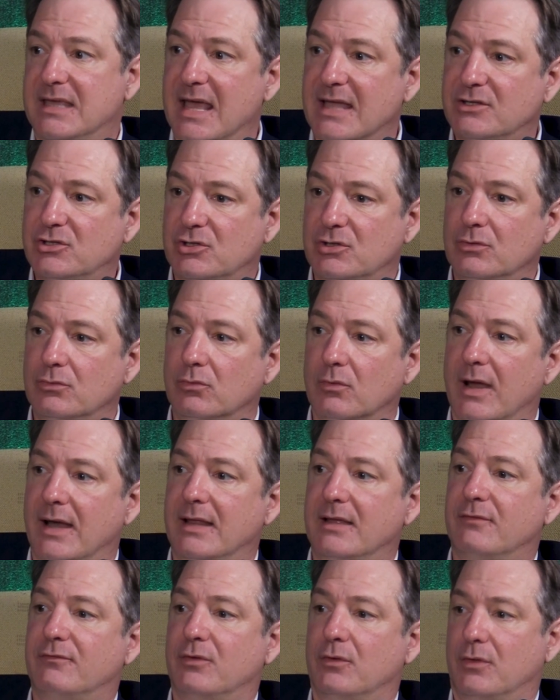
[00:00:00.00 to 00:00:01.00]
To get
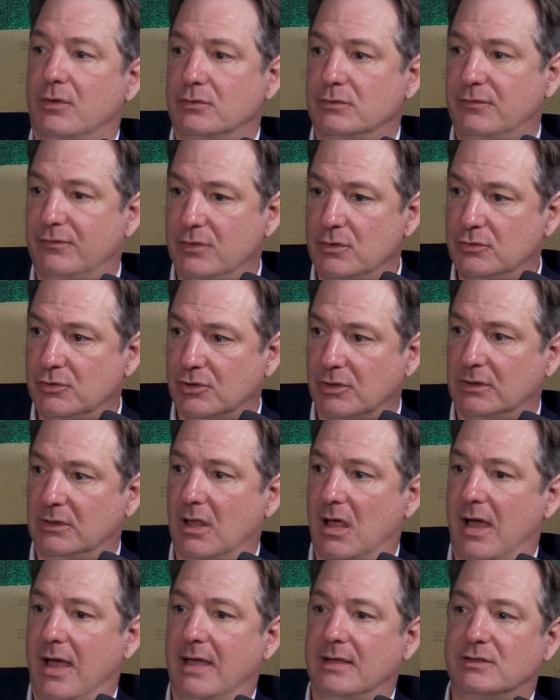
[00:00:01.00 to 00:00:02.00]
you ready for those
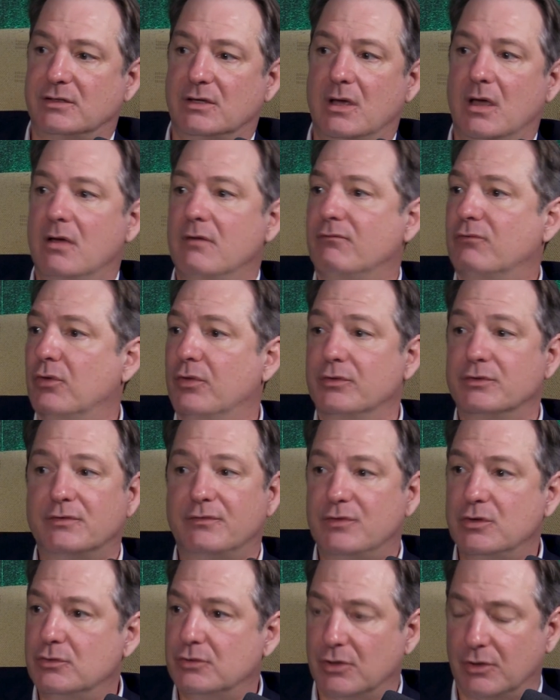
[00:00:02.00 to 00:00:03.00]
future clients,
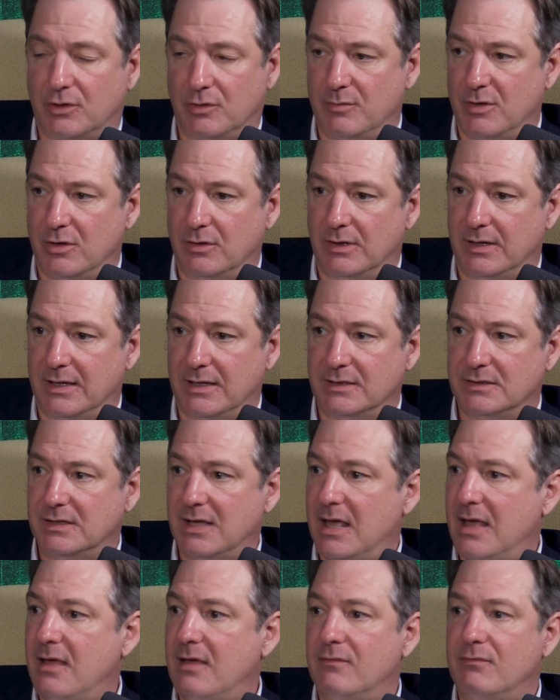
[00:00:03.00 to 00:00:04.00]
for those future
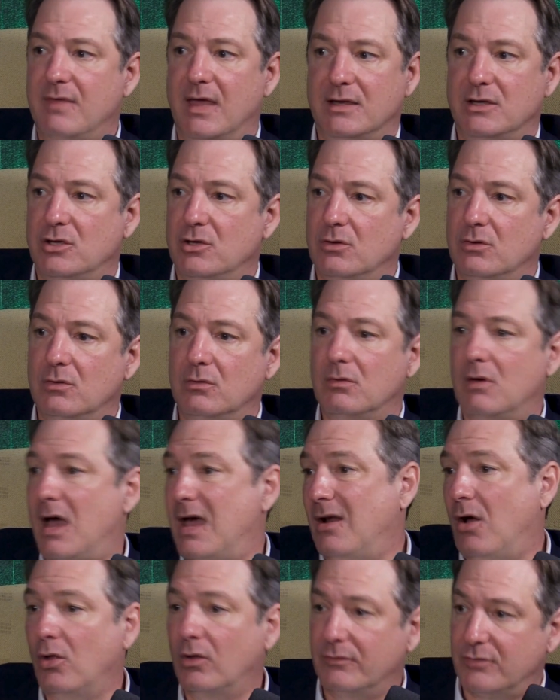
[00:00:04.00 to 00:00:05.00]
communities that
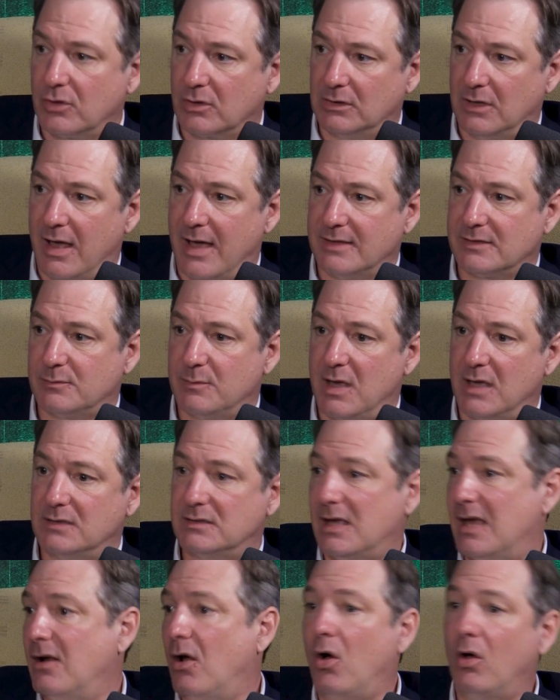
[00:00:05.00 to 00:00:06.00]
you and all of your
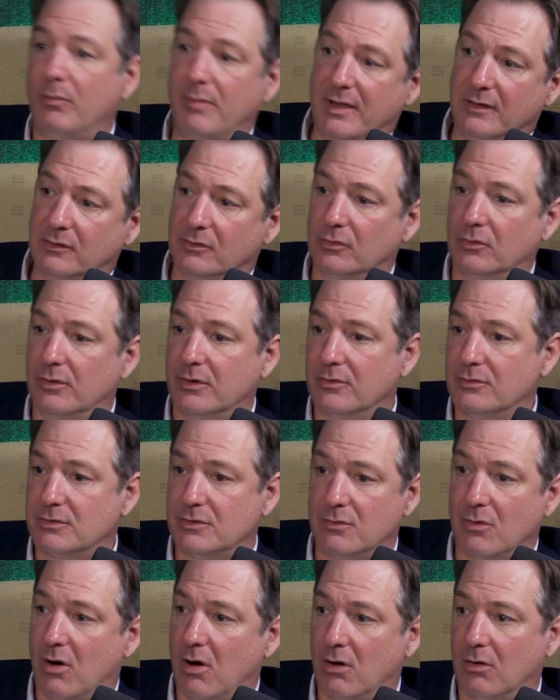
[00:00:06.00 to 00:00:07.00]
classmates and all Baylor
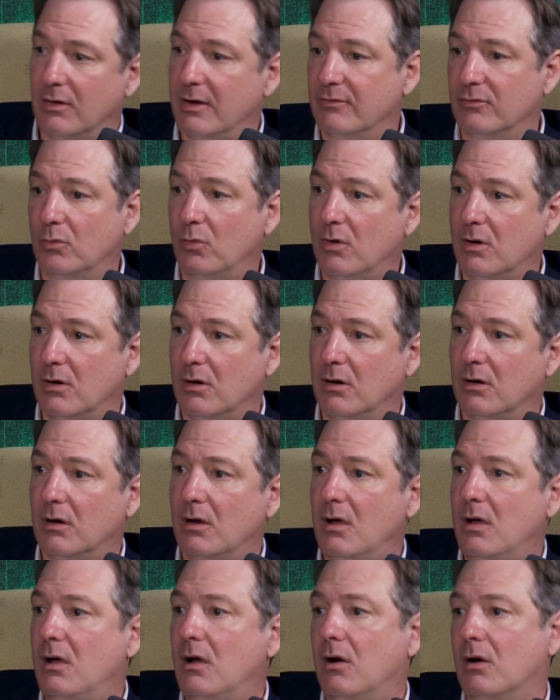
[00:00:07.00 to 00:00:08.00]
lawyers who are or ever
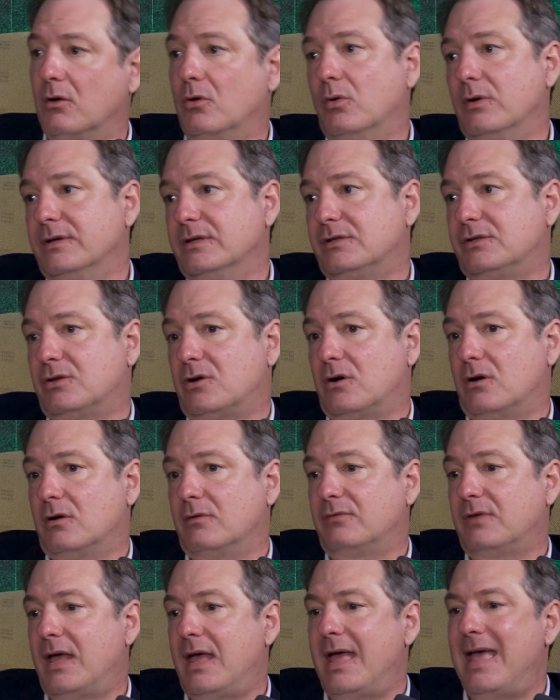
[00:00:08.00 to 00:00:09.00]
were are going to
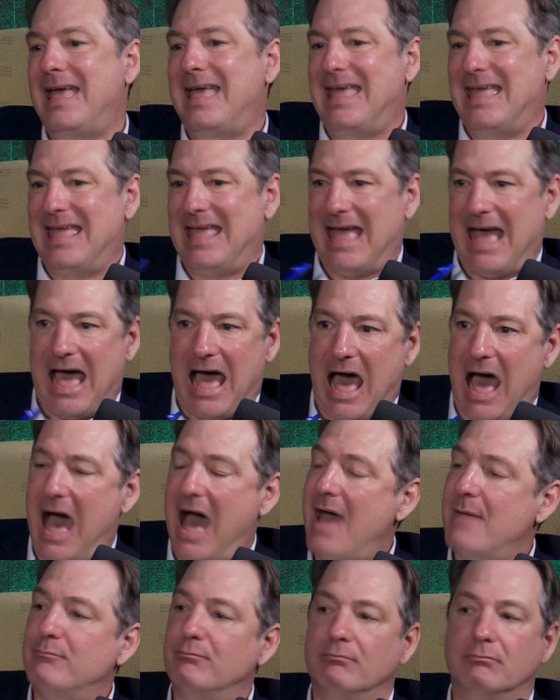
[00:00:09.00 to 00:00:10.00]
serve.
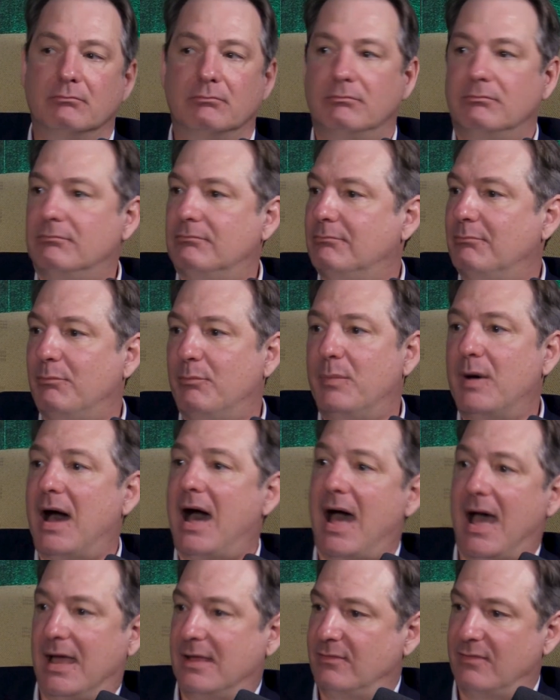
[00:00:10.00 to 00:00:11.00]
I'm
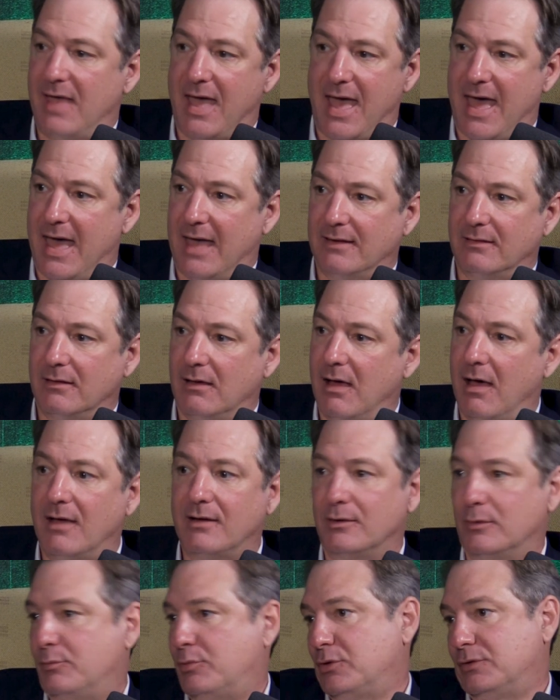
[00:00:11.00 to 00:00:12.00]
behind
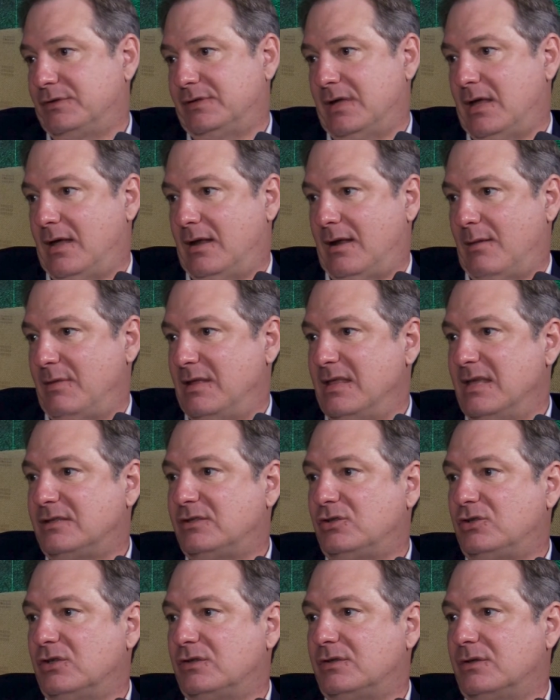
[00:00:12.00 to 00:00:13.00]
that 100%. I
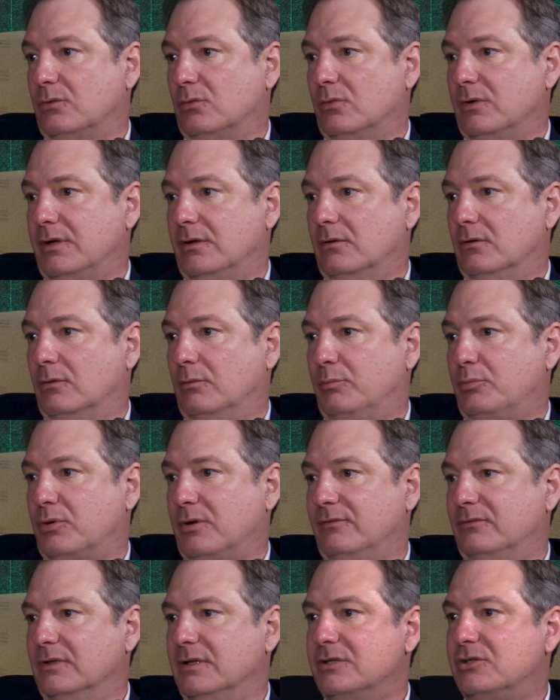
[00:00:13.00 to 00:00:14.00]
mean, that's just a
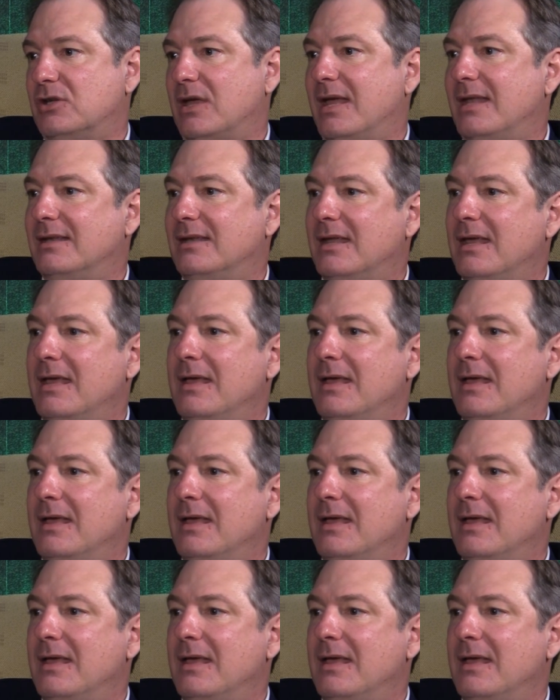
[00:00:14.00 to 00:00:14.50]
real privilege.